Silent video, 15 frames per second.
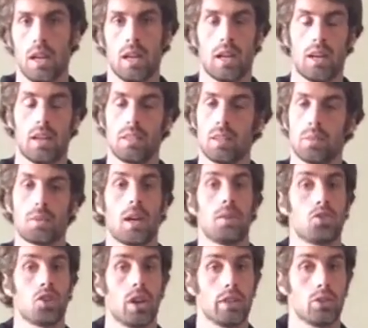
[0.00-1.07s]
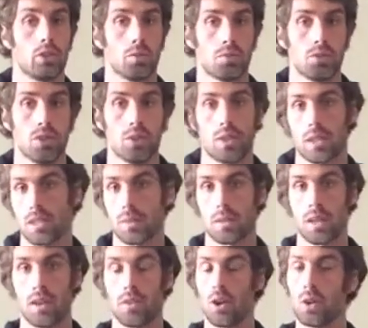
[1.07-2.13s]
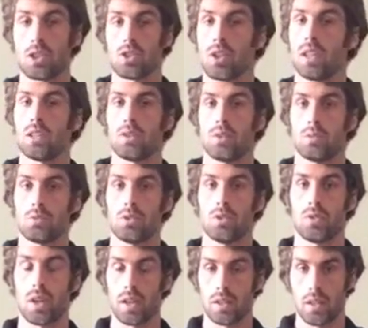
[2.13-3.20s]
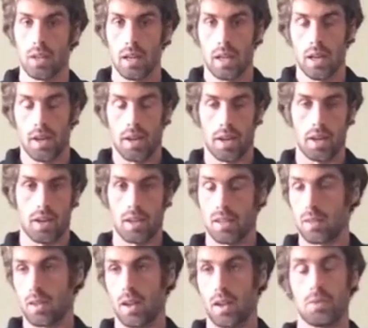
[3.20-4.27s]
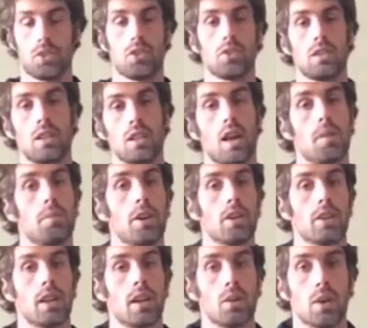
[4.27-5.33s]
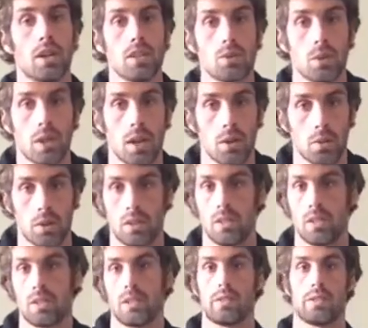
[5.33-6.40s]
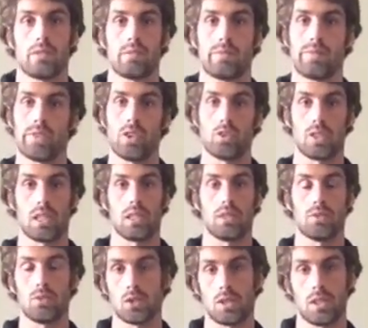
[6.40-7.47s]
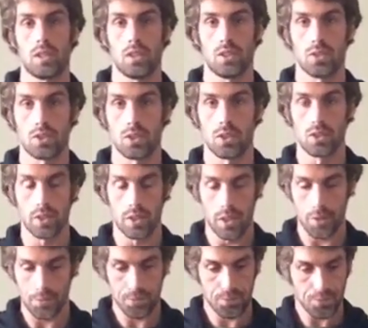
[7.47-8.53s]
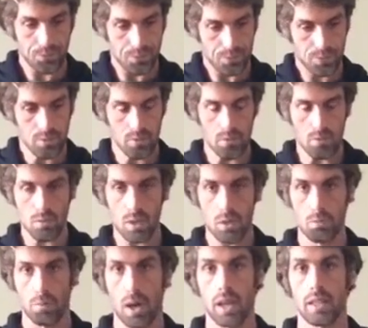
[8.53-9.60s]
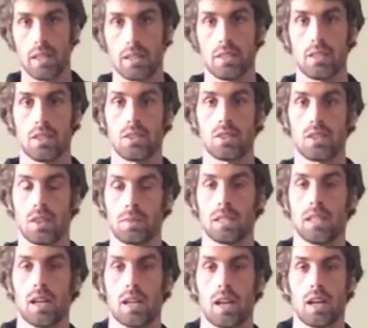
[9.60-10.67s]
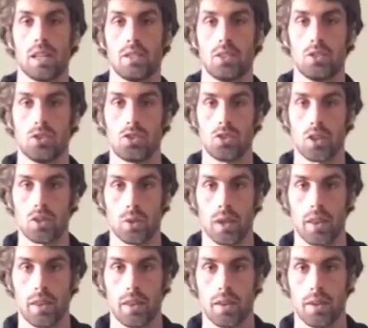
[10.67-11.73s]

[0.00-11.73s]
something I'm trying to improve. It's something I've always tried to improve on. I'm certainly a lot better than I was when I was 13, 14 years old, but it's still something that I do struggle with.